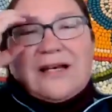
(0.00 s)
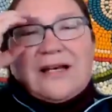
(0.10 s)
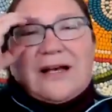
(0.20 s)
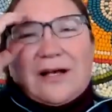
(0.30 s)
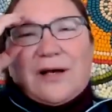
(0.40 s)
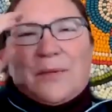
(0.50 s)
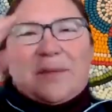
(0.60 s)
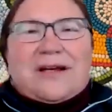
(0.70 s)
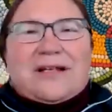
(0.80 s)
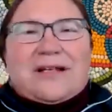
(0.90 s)

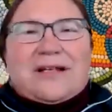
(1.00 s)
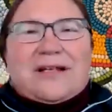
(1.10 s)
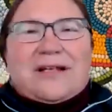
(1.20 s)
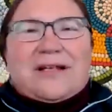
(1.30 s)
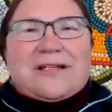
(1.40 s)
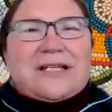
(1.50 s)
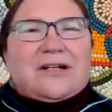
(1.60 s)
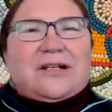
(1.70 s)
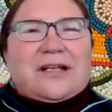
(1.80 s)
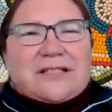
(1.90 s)
until it's